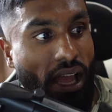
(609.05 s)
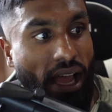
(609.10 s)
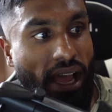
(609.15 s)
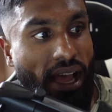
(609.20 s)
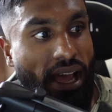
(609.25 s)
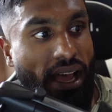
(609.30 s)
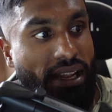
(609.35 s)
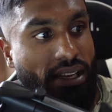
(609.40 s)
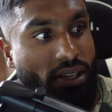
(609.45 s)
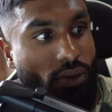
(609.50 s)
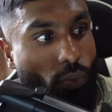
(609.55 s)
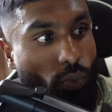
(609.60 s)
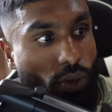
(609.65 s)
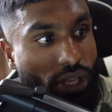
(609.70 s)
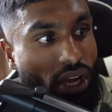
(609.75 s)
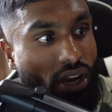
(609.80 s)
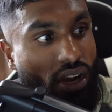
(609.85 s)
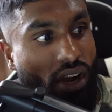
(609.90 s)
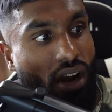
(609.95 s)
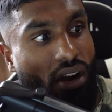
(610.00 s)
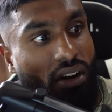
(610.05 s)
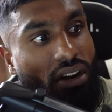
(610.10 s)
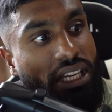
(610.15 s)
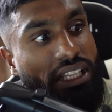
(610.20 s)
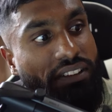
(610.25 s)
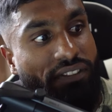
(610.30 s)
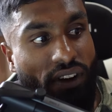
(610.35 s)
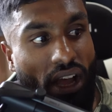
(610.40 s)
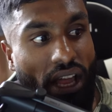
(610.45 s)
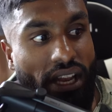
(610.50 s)
And we are
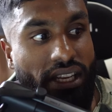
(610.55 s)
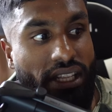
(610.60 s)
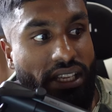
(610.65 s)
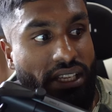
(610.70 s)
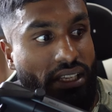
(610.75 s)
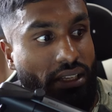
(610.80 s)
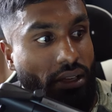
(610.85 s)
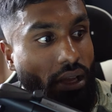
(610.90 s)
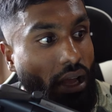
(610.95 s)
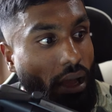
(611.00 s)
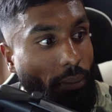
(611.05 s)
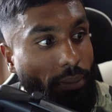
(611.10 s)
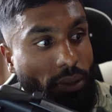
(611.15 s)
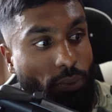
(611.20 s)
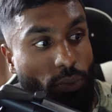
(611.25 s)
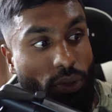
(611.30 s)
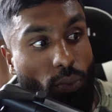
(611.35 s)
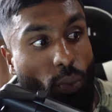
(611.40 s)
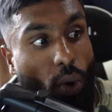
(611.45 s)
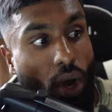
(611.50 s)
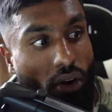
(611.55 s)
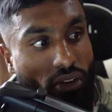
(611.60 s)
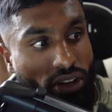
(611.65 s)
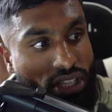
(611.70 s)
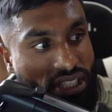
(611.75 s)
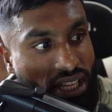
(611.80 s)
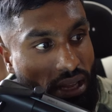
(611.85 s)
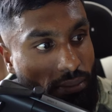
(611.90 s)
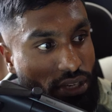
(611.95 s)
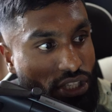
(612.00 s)
currently finding, uh, I mean, we were
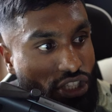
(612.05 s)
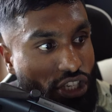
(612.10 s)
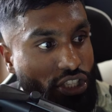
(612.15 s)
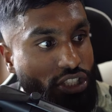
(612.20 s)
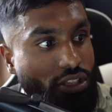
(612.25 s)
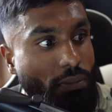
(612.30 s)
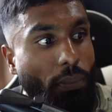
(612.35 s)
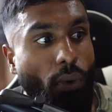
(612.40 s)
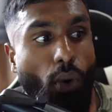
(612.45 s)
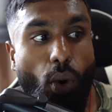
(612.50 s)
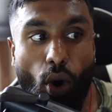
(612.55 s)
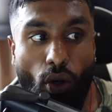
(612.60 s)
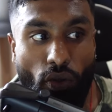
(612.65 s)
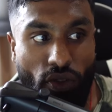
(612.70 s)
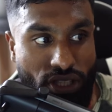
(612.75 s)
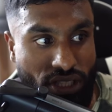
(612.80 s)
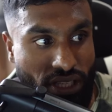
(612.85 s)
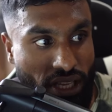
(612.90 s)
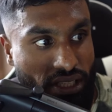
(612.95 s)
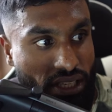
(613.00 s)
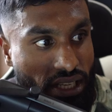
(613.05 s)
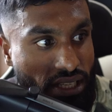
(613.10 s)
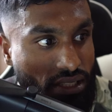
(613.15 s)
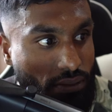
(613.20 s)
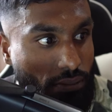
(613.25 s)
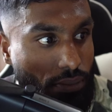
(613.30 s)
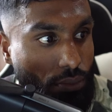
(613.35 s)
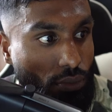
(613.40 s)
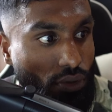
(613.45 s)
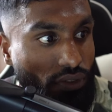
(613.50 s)
establishing support on this 10-day
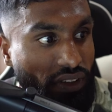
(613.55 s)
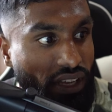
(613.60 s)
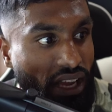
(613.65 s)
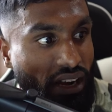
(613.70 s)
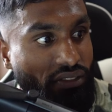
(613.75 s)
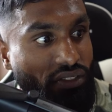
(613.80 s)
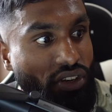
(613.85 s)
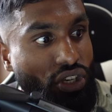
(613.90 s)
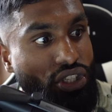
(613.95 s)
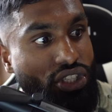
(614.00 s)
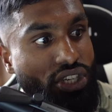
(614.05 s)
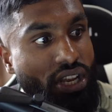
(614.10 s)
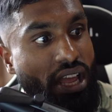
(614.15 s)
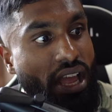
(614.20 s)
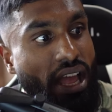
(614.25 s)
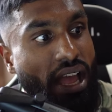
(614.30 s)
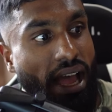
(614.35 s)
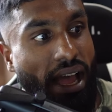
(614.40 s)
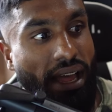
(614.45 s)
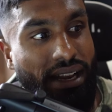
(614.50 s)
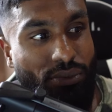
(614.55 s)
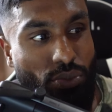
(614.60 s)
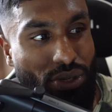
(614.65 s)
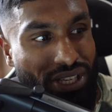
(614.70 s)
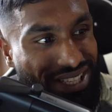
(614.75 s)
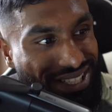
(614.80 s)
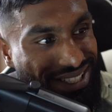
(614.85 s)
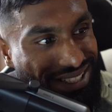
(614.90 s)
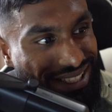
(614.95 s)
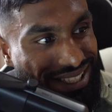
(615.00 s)
simple moving average. And we
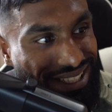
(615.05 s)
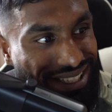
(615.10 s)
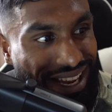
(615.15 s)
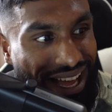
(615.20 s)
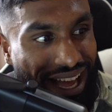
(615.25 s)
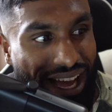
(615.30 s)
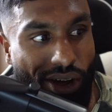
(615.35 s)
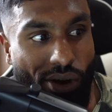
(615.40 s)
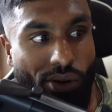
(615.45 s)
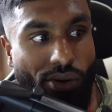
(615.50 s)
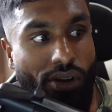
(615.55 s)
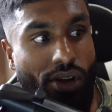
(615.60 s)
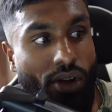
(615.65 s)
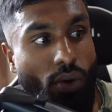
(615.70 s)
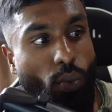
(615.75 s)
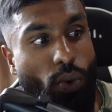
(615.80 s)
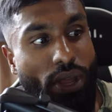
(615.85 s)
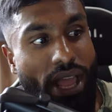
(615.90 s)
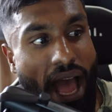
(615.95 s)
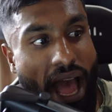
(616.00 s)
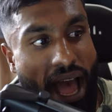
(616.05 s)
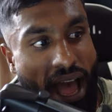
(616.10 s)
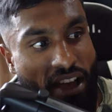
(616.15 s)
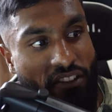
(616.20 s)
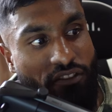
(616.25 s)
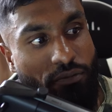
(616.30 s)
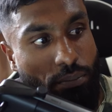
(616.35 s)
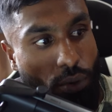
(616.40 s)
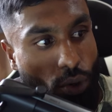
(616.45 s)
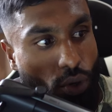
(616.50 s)
can see now we
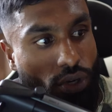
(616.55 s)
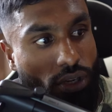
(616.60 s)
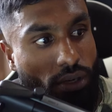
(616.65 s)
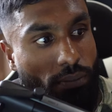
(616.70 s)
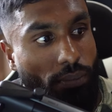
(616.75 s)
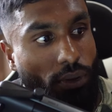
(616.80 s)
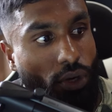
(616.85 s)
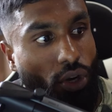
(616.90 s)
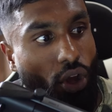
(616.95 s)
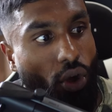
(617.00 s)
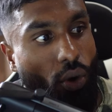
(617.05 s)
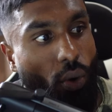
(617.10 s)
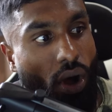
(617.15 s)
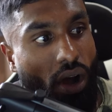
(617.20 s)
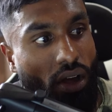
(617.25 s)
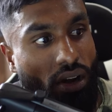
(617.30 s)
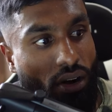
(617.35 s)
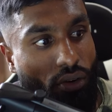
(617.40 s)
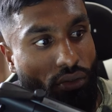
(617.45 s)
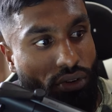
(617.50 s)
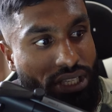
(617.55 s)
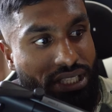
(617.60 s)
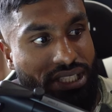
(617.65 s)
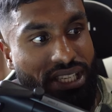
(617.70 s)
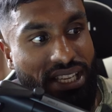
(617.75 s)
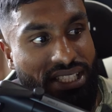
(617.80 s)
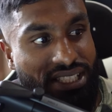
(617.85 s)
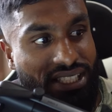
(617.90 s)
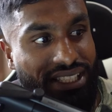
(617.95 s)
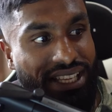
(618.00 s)
have broken below on our
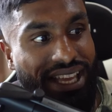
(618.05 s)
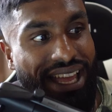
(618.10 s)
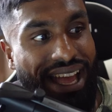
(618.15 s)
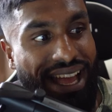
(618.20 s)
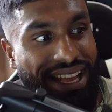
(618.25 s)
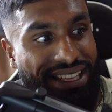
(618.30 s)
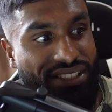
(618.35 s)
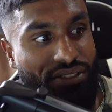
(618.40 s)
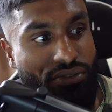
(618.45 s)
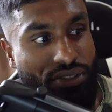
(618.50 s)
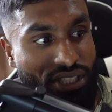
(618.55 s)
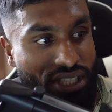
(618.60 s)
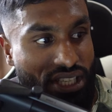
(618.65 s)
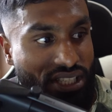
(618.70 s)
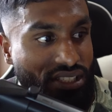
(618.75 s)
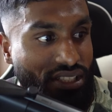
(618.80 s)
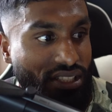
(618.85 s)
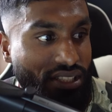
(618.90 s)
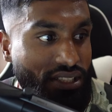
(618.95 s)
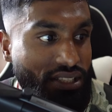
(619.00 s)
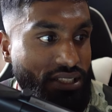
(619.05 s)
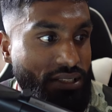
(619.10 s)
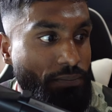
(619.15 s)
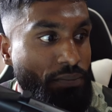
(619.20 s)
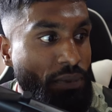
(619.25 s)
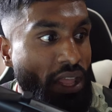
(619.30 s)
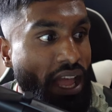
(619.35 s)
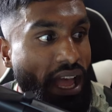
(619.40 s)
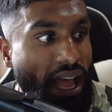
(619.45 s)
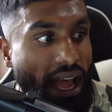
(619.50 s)
retesting it as a resistance.
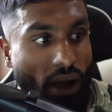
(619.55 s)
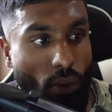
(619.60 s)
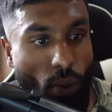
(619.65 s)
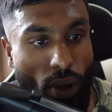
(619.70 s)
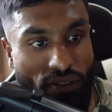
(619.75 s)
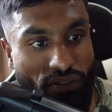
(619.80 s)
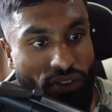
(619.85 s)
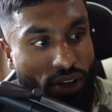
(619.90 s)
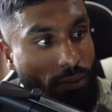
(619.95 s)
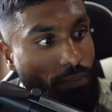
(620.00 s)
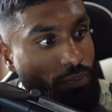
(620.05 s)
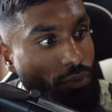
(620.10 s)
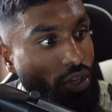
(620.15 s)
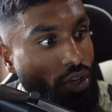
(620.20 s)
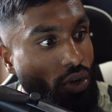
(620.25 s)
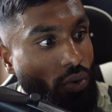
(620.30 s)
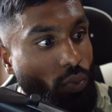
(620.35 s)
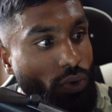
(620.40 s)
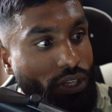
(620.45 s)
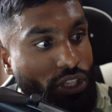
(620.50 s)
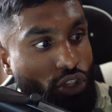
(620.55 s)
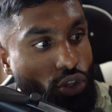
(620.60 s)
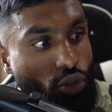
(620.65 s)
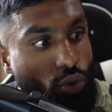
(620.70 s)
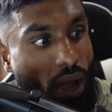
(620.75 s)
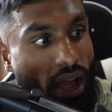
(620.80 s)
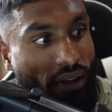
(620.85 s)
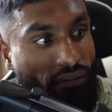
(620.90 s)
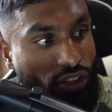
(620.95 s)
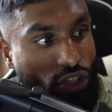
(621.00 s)
However, we
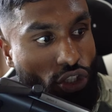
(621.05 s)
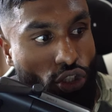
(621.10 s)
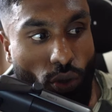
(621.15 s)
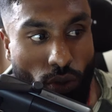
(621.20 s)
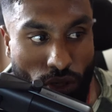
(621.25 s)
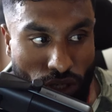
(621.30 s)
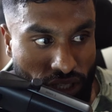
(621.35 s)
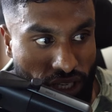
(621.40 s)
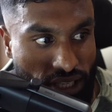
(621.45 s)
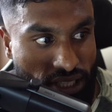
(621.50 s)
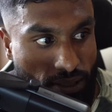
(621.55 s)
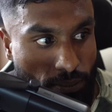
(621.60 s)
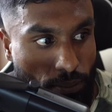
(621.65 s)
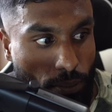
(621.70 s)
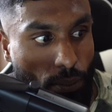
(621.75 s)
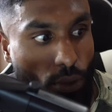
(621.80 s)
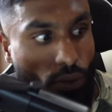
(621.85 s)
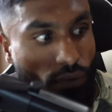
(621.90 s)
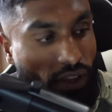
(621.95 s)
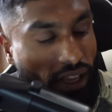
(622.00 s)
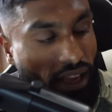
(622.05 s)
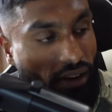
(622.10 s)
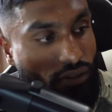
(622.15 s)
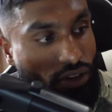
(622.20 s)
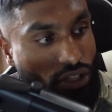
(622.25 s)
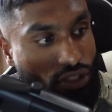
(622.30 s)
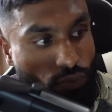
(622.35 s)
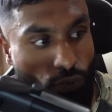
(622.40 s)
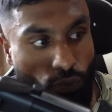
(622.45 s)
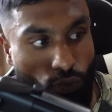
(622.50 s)
do have the 200-day simple moving
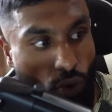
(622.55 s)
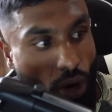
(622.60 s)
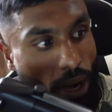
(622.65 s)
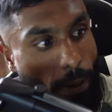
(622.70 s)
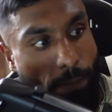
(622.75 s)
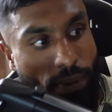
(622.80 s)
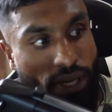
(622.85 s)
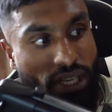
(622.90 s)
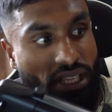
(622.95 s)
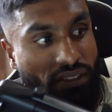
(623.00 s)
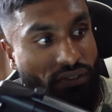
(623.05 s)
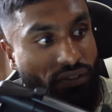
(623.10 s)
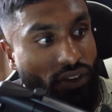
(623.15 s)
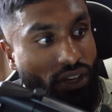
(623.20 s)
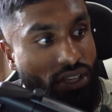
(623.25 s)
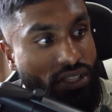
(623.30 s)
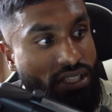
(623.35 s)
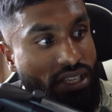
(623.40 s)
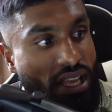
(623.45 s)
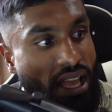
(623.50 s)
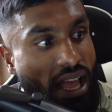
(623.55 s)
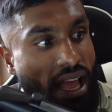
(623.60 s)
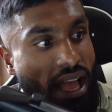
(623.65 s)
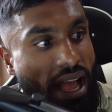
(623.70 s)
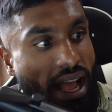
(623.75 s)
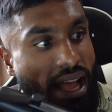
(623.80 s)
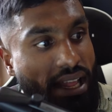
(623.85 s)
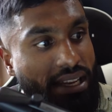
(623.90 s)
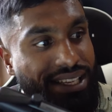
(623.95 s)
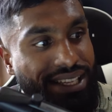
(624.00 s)
average right beneath us
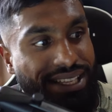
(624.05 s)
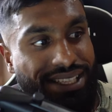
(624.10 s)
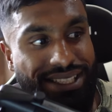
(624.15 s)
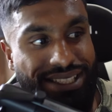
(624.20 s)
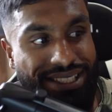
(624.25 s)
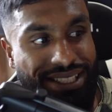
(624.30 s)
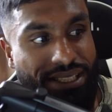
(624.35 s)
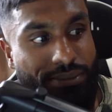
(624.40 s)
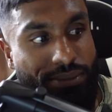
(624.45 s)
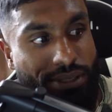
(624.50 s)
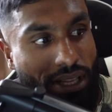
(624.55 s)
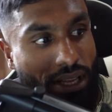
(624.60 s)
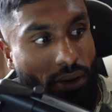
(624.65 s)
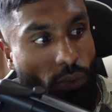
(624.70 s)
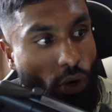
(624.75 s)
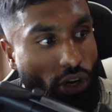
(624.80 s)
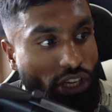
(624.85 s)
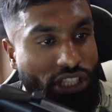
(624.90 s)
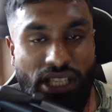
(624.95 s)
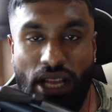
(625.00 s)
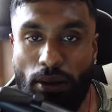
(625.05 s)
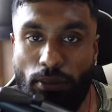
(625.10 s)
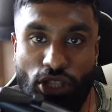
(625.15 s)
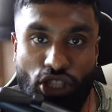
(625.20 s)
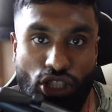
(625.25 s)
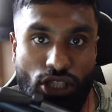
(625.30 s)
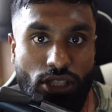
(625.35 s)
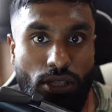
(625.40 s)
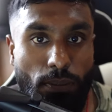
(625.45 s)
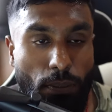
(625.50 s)
and it seems like we're
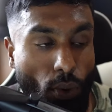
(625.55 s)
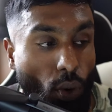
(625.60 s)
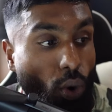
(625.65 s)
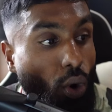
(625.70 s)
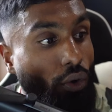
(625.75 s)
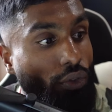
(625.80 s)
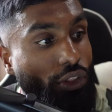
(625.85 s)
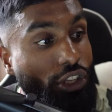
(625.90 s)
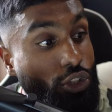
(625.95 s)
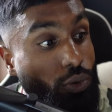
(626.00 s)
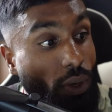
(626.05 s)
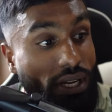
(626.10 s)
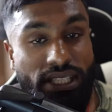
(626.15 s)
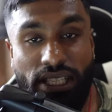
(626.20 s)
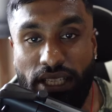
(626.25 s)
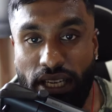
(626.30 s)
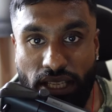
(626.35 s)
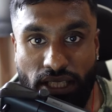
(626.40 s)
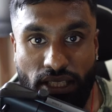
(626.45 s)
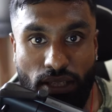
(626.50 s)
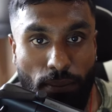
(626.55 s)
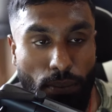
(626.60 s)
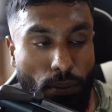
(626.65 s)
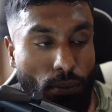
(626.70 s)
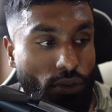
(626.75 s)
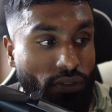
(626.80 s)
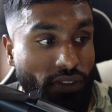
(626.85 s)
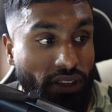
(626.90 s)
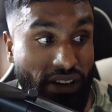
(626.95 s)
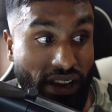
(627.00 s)
establishing support on the 20-day simple
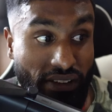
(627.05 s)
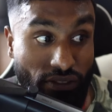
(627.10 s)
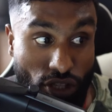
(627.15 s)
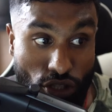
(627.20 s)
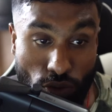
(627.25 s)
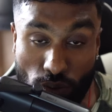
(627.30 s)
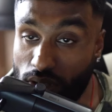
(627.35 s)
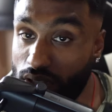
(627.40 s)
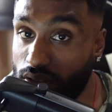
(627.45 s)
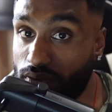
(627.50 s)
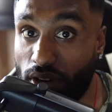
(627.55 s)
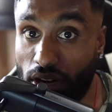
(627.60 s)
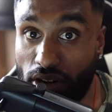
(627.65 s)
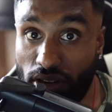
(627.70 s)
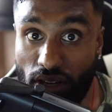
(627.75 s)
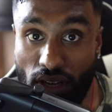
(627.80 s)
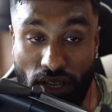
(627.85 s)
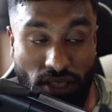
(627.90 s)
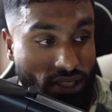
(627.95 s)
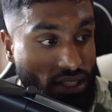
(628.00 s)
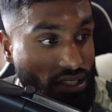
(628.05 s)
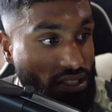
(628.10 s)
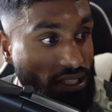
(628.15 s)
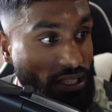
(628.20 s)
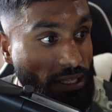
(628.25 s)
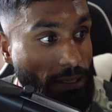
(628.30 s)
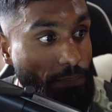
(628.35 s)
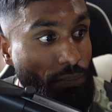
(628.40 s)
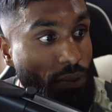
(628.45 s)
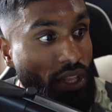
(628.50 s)
moving average, which is very nice to
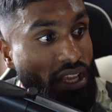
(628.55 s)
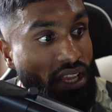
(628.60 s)
see.